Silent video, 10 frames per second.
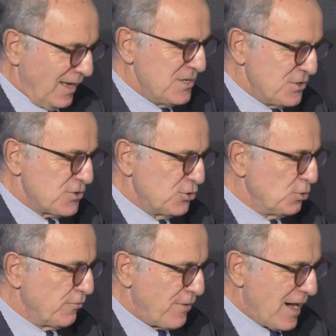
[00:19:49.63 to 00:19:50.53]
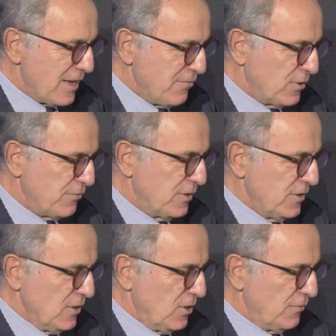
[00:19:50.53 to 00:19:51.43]
I just took 5
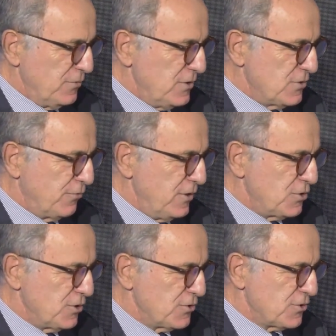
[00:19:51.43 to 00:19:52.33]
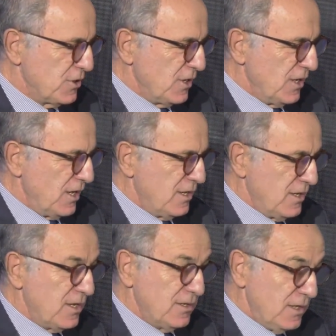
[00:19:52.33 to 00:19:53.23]
of these features,
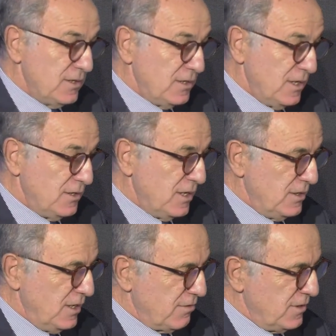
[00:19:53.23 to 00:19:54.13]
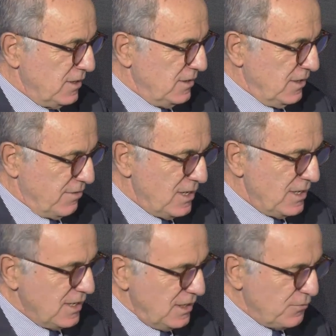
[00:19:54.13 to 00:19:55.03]
and they
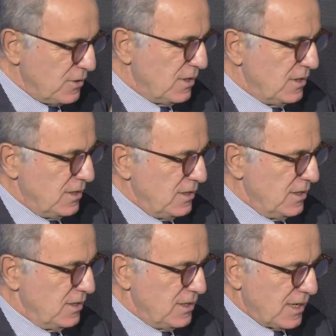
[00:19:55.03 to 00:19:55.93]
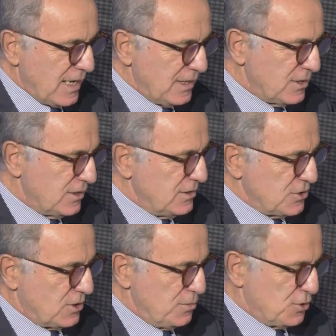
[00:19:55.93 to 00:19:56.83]
really give the right
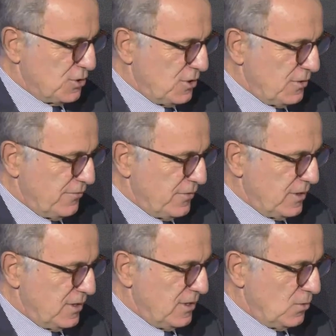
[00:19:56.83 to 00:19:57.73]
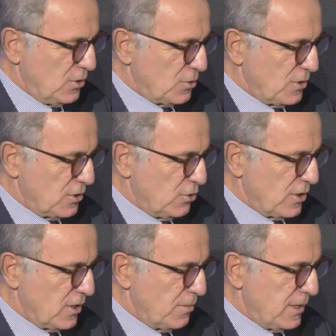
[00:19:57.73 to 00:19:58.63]
description of what we're
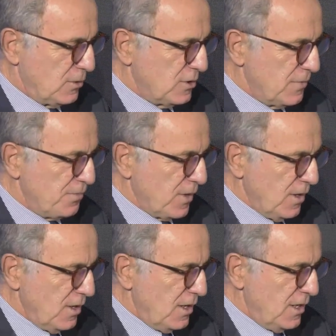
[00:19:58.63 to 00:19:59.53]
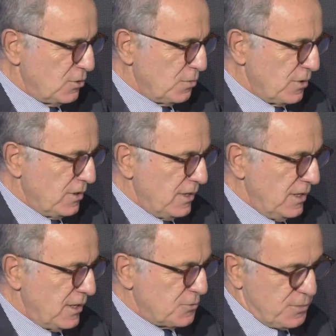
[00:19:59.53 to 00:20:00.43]
talking about. An
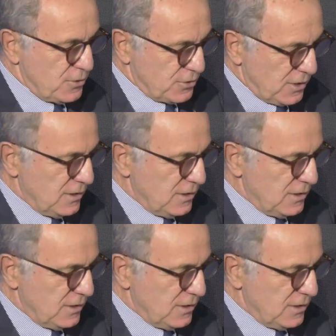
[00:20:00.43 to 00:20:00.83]
expert